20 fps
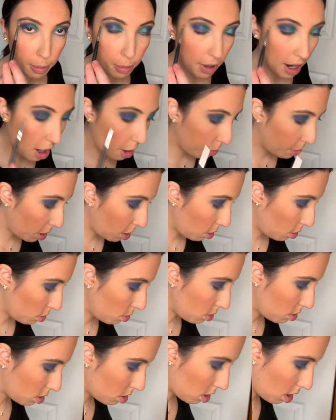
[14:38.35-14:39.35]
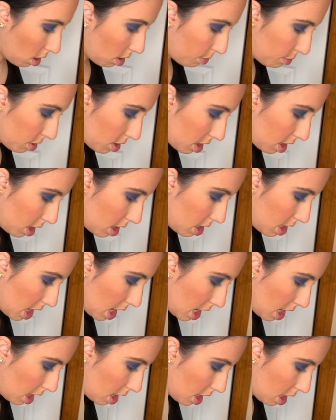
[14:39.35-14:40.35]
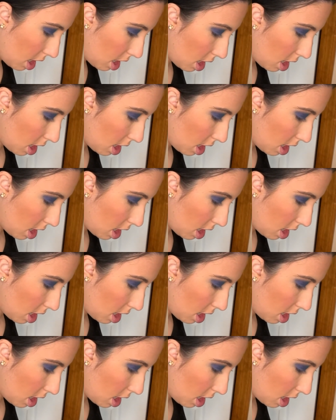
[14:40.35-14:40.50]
brow bone. So I'm just going to take